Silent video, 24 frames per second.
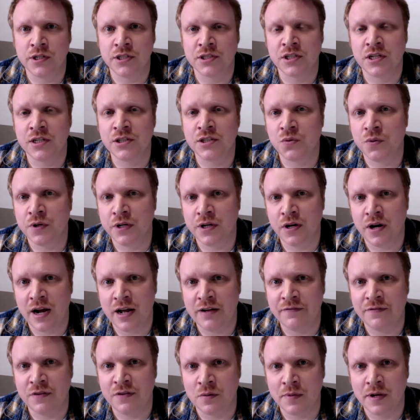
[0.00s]
us on Twitter
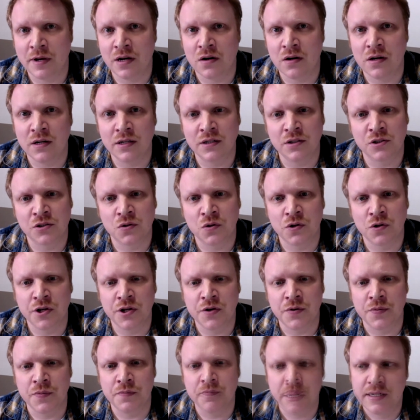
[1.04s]
at
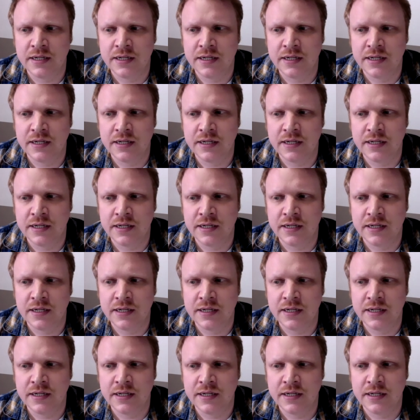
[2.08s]
filmmaker_U.